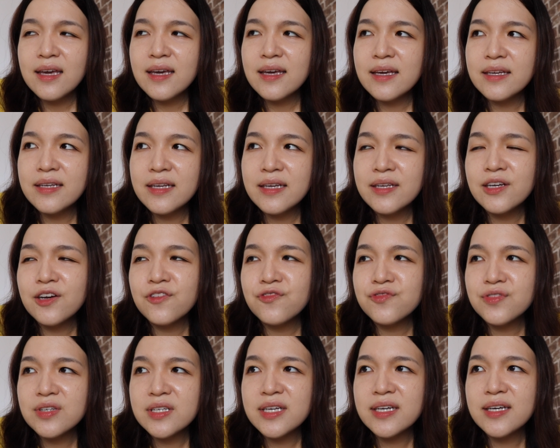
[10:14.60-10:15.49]
And then
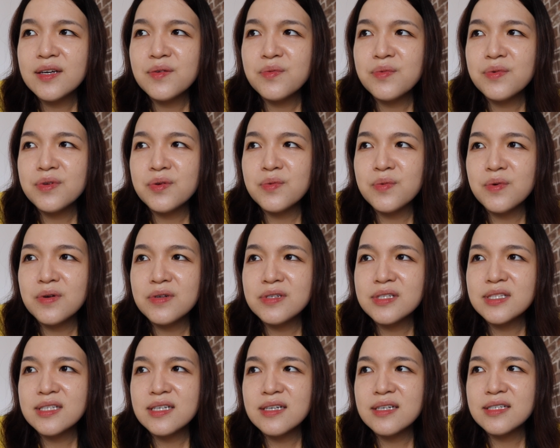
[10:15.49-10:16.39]
after that, it
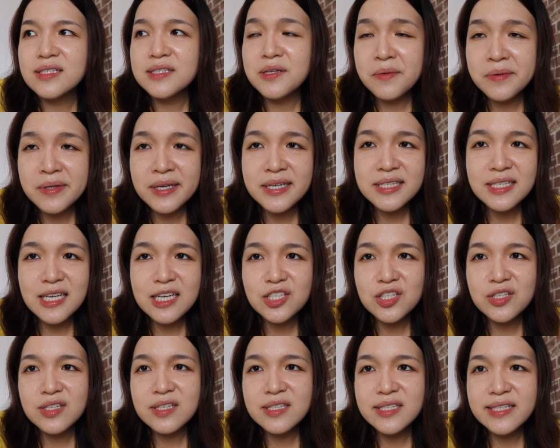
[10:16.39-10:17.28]
was the
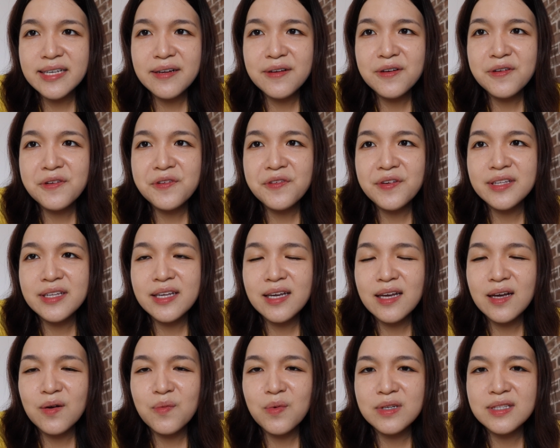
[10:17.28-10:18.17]
solemnization itself, and
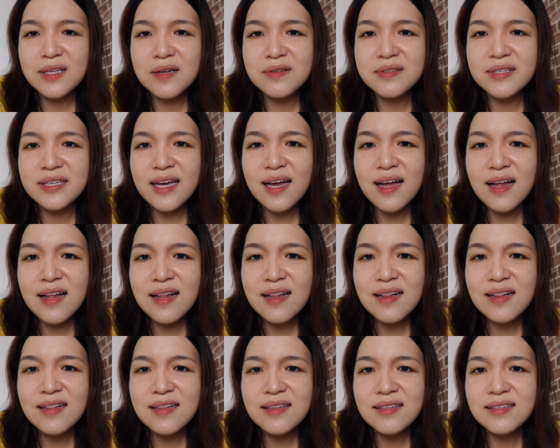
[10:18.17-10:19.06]
then I walked down the
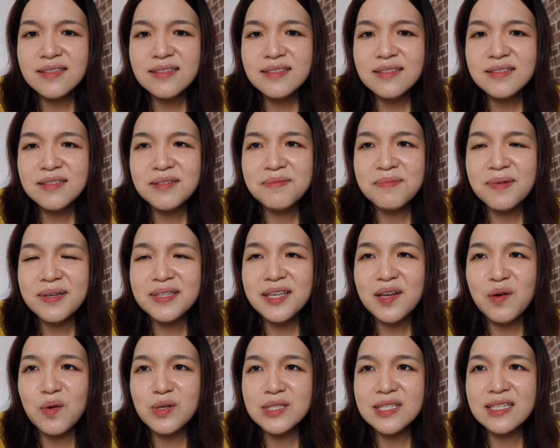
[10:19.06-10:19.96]
aisle. My
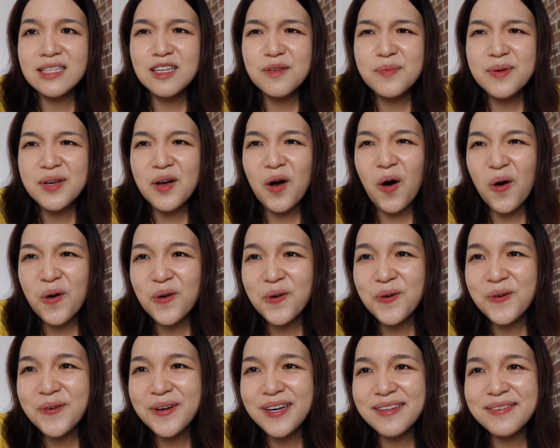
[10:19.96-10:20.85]
dad was a little bit
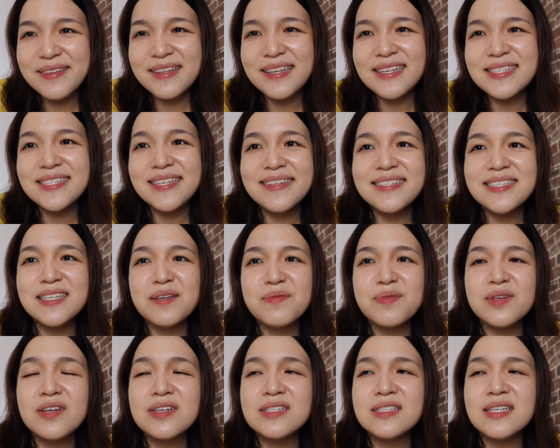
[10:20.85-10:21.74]
awkward in the sense that
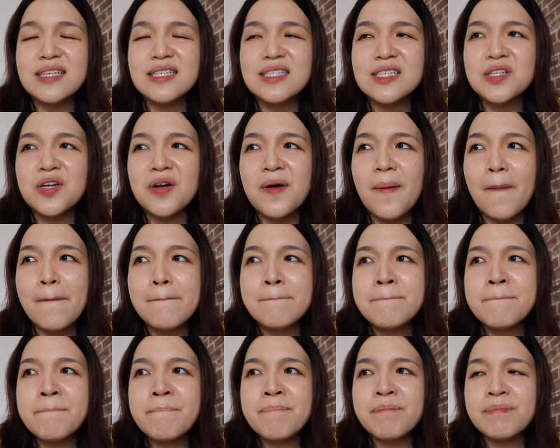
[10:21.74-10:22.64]
because he's not
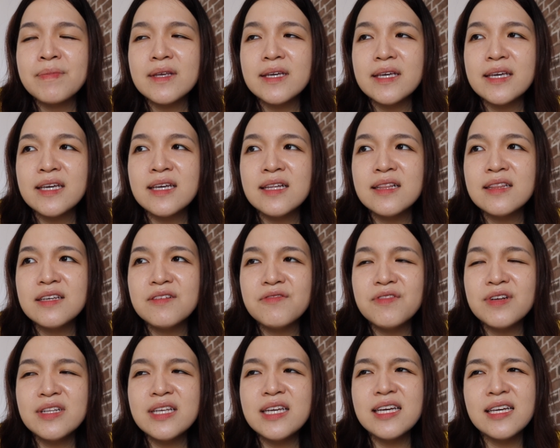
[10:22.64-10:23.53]

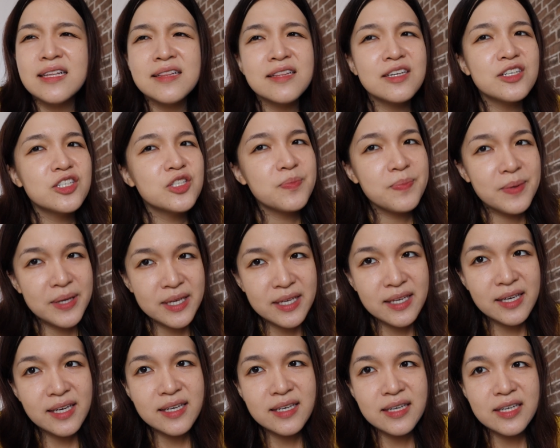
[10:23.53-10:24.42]
really English
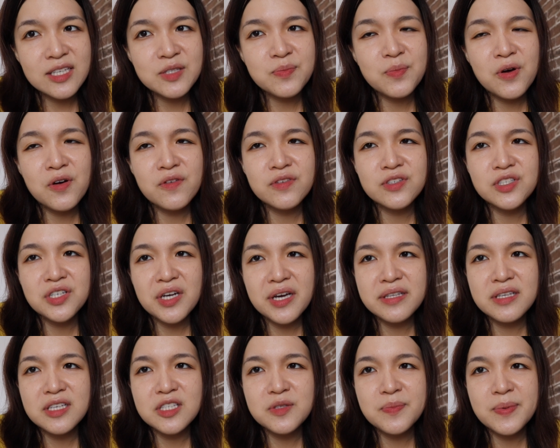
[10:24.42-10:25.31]
speaking, he's more of a
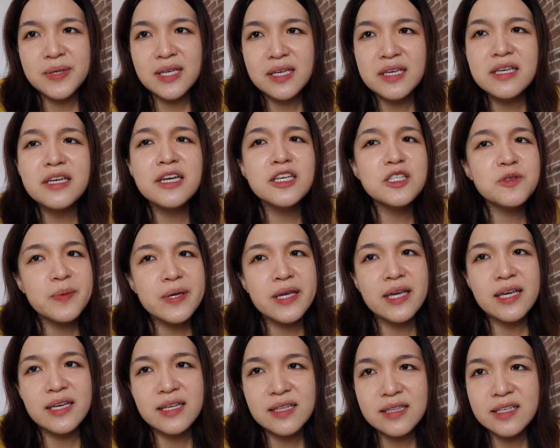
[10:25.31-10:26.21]
Chinese speaking. He can
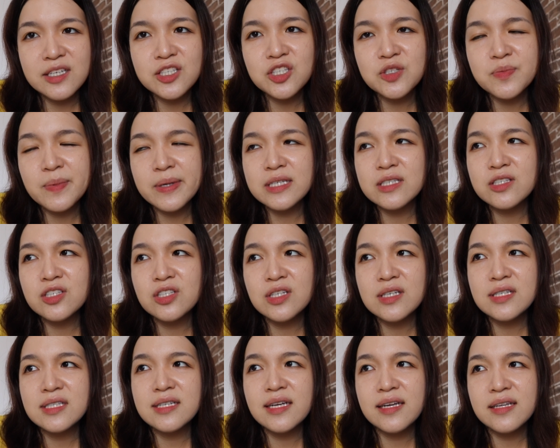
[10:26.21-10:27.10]
speak English, but it's
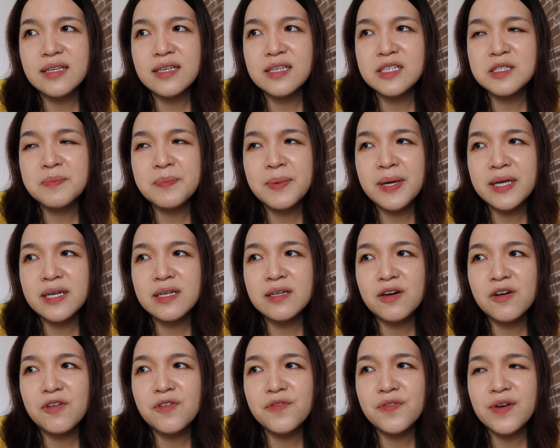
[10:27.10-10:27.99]
just that he's better
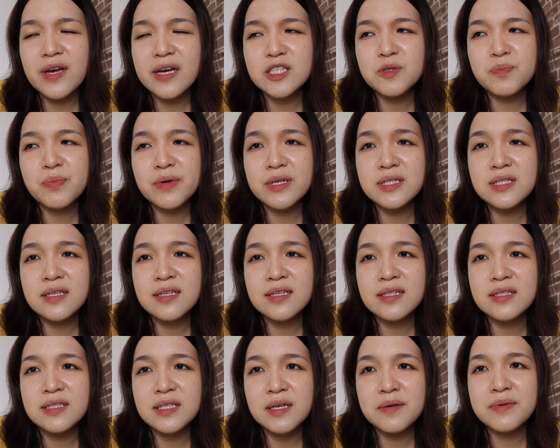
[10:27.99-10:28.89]
off expressing
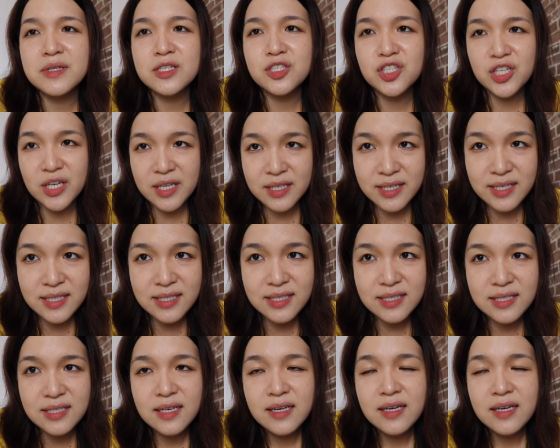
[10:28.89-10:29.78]
himself in
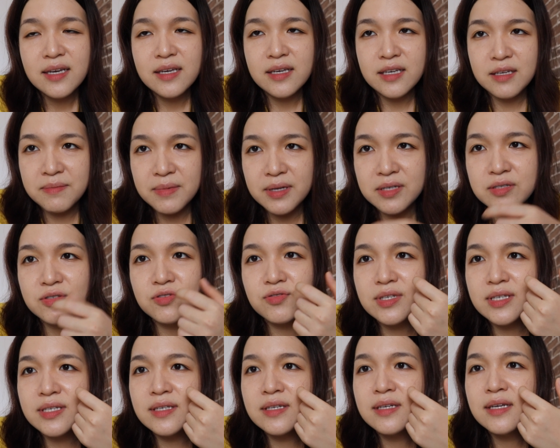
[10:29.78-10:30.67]
Chinese, in
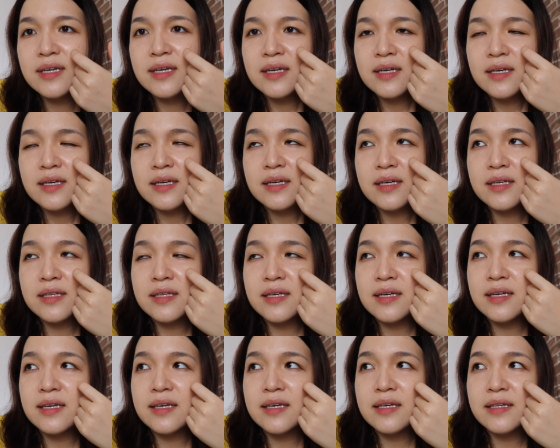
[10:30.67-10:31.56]
Mandarin. And
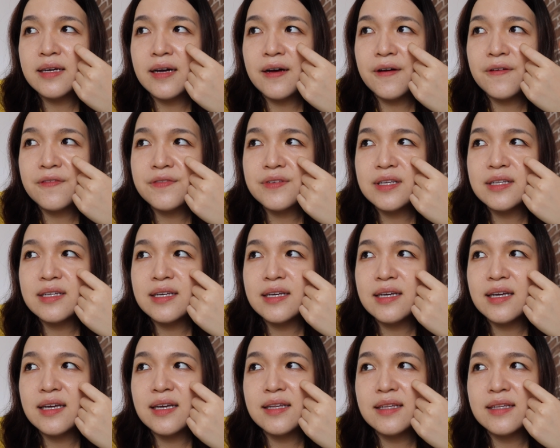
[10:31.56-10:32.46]
then after
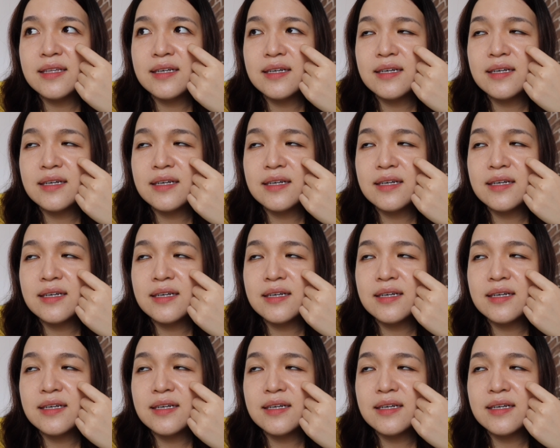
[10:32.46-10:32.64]
that,